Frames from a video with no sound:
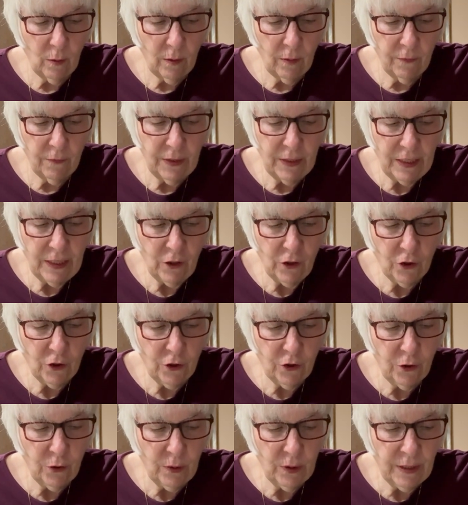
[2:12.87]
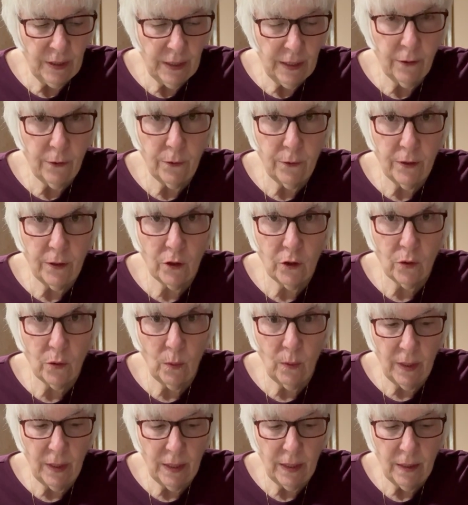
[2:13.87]
these 2 together this
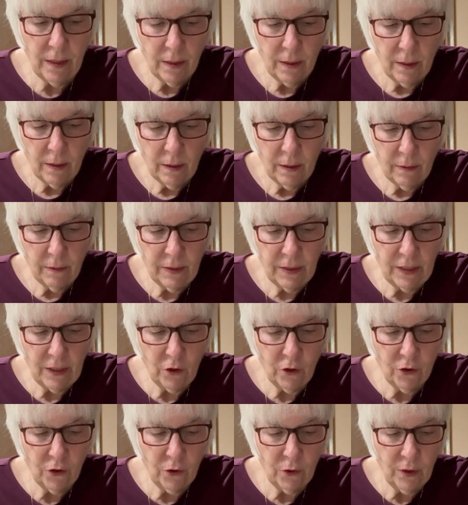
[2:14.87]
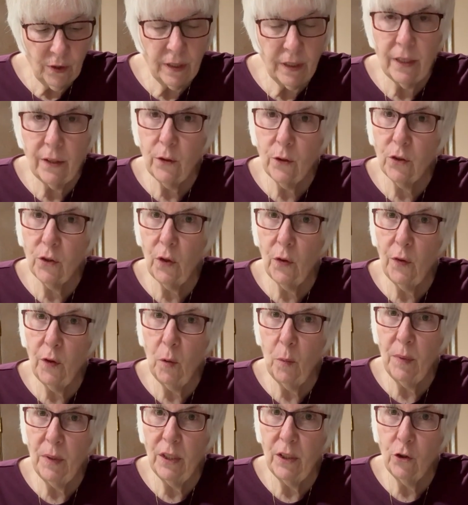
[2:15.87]
way, these 2 together, so
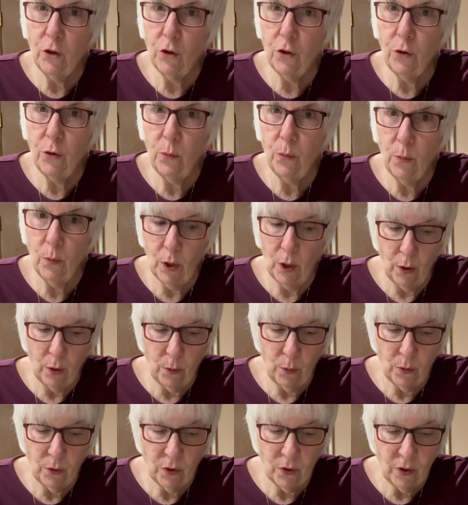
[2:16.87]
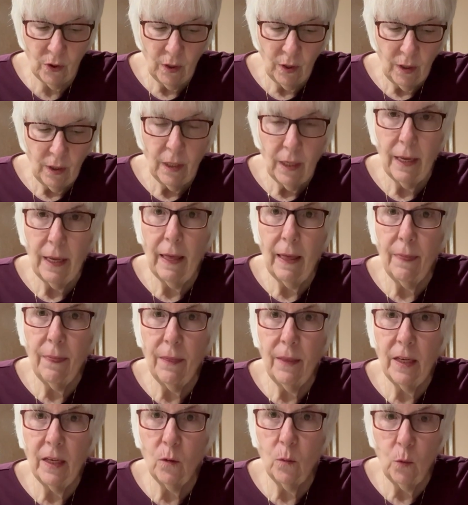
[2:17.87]
they'll be in 2 rows, and
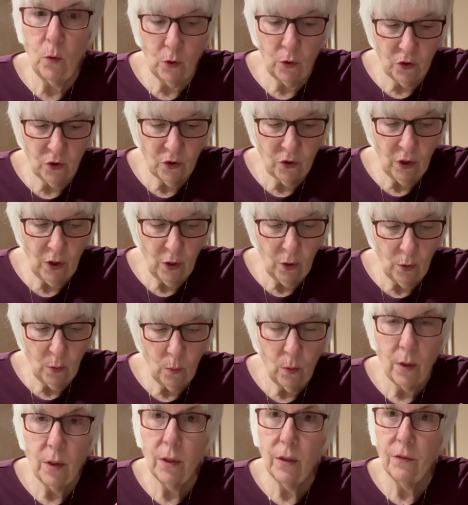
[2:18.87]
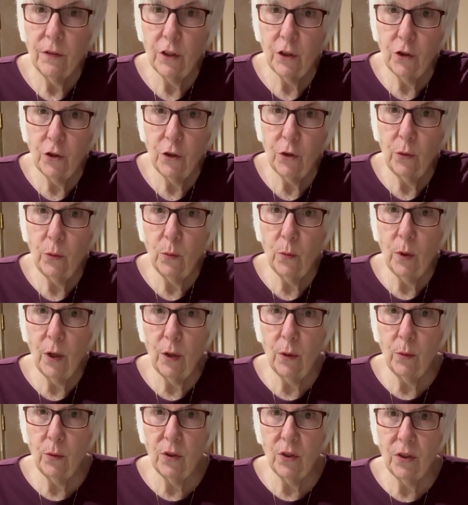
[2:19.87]
then we'll sew the 2
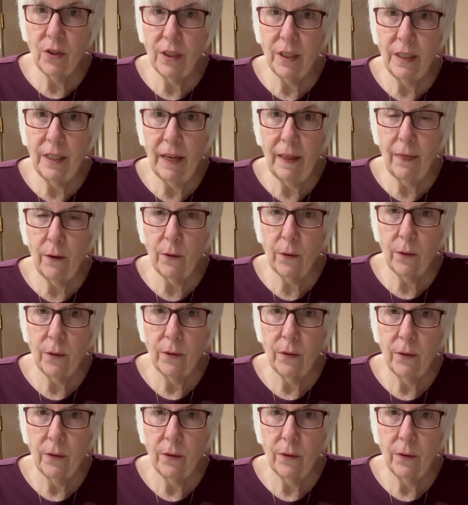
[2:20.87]
rows together.